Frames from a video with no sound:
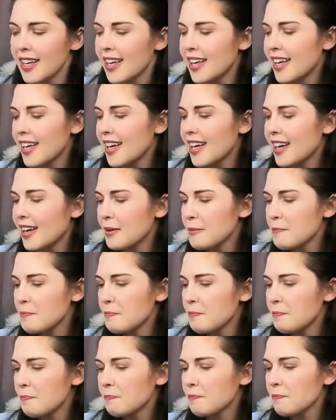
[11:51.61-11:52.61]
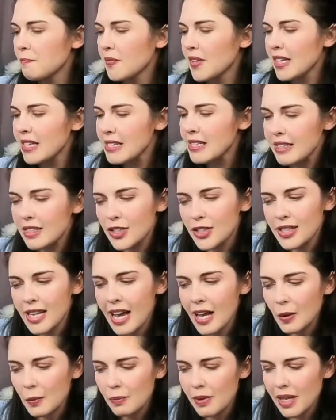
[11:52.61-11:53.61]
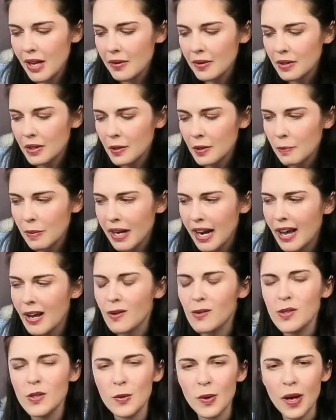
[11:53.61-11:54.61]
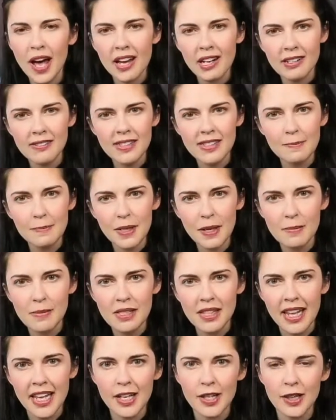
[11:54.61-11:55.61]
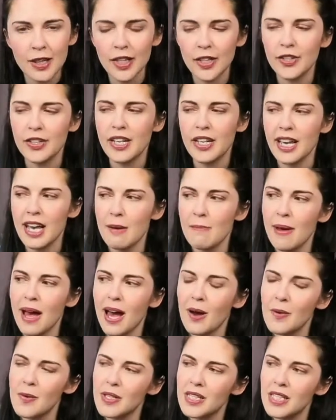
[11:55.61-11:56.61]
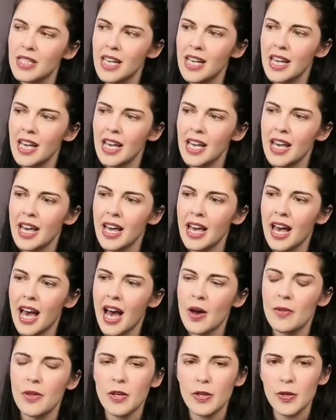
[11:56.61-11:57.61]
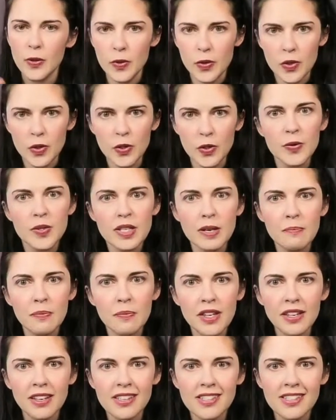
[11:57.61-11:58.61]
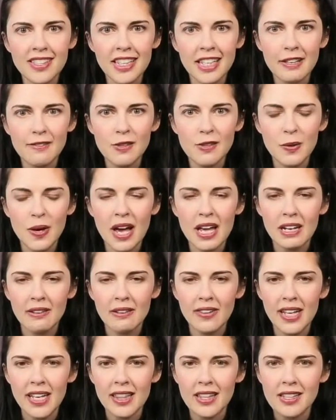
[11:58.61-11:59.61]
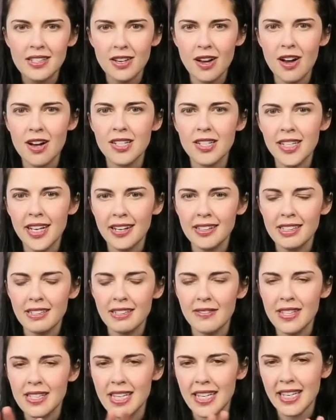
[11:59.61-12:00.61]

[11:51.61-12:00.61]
this will just help me out a little bit. I also kind of sometimes like learning about how they used to do something, because it gives you kind of like this context of this like